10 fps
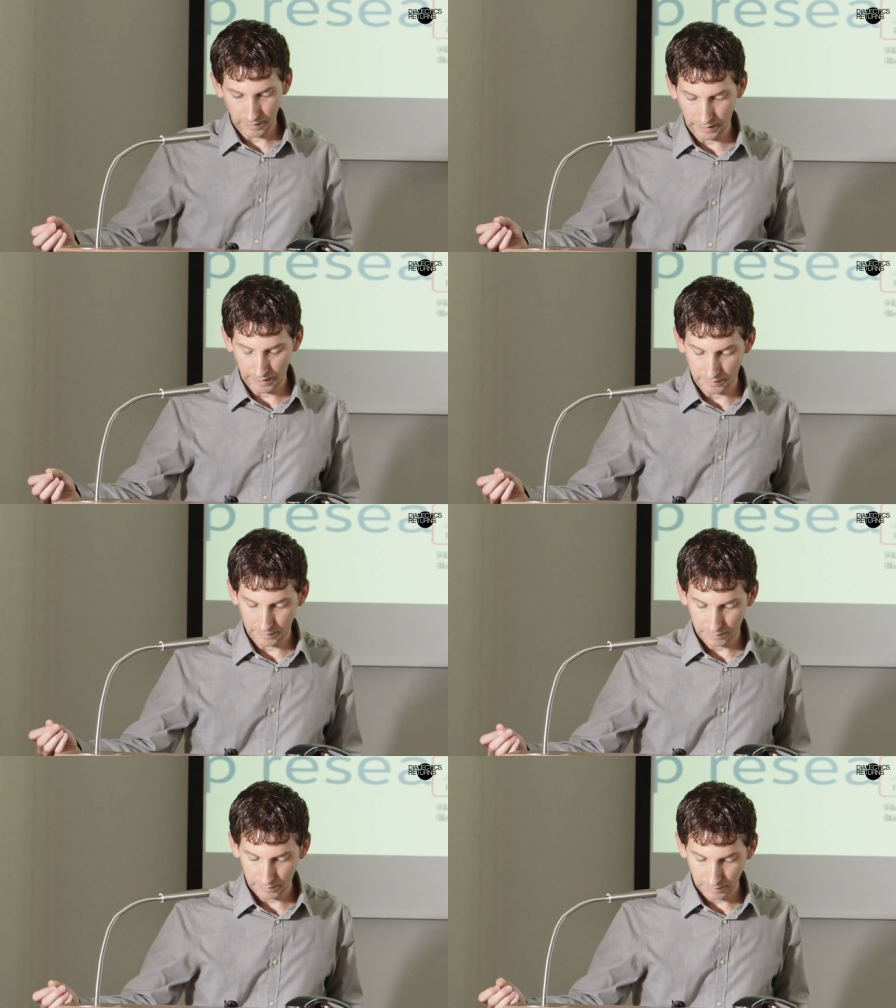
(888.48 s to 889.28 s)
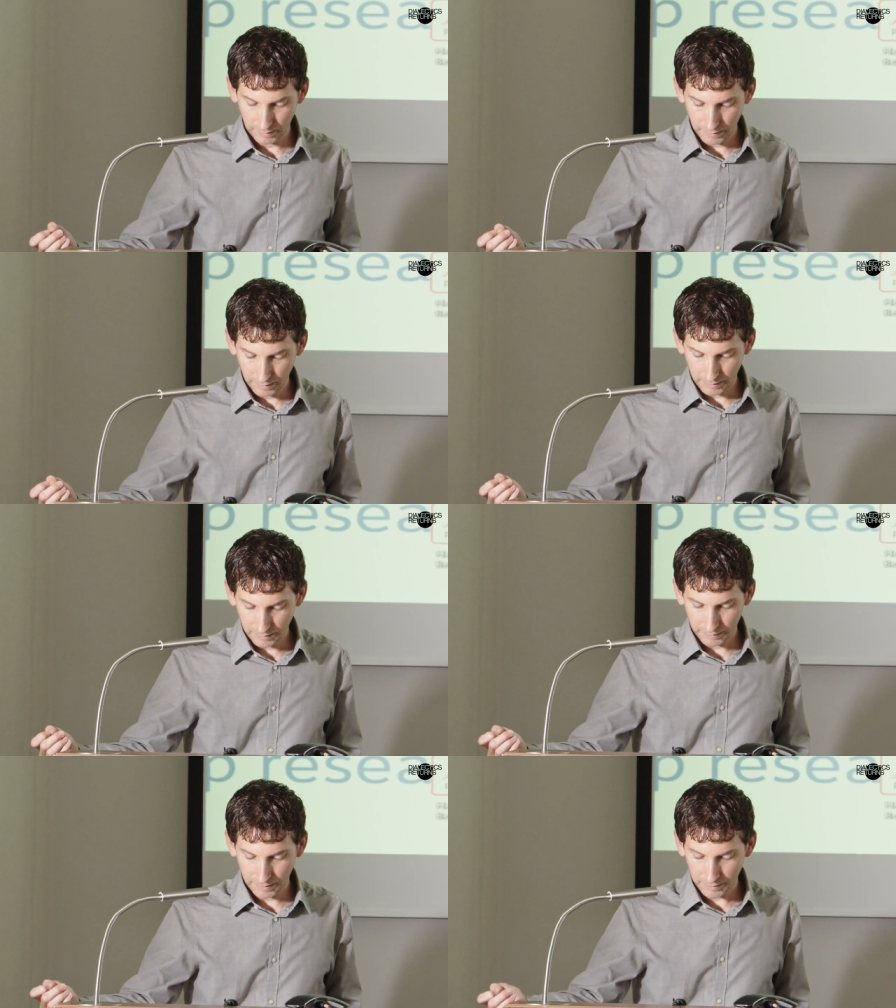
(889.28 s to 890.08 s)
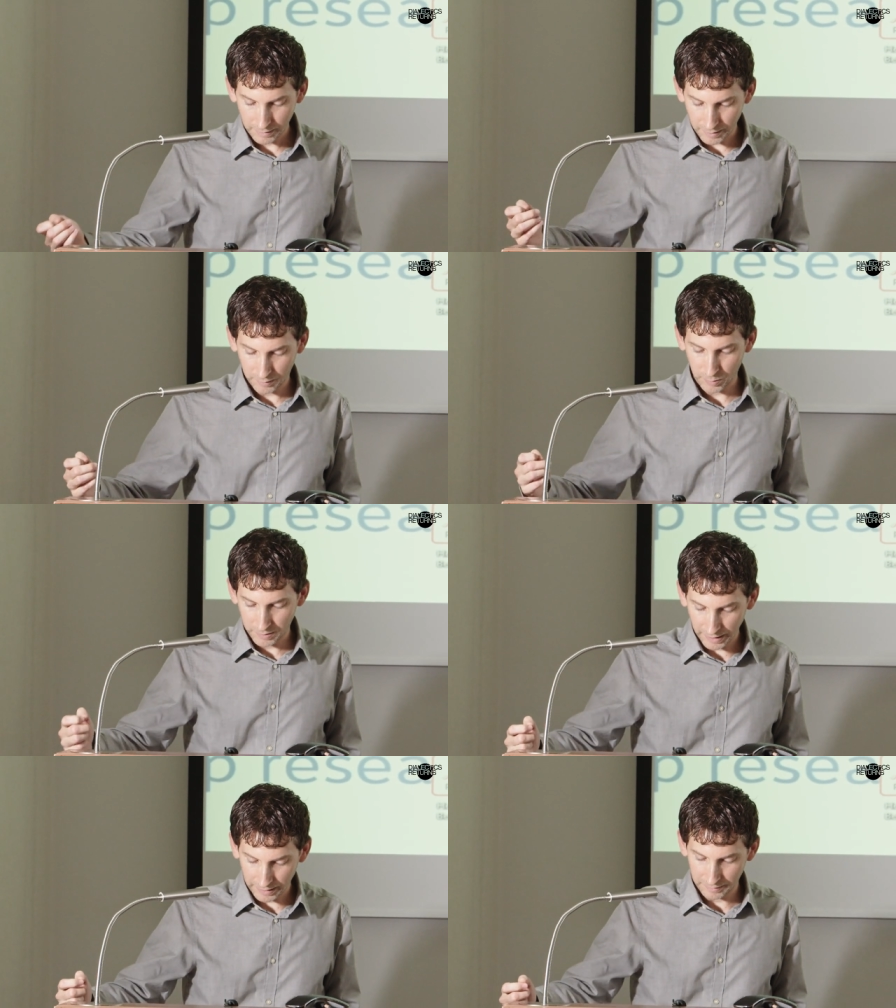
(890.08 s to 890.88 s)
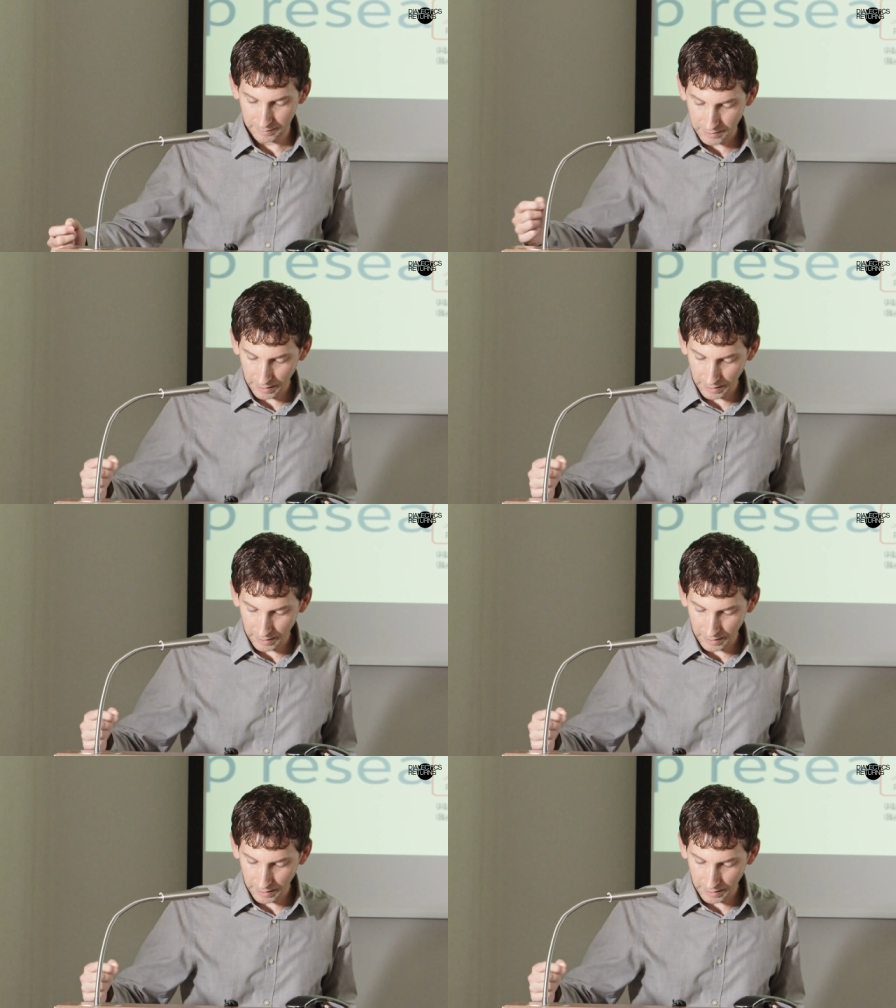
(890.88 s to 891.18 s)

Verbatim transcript: And Kierkegaard's protagonist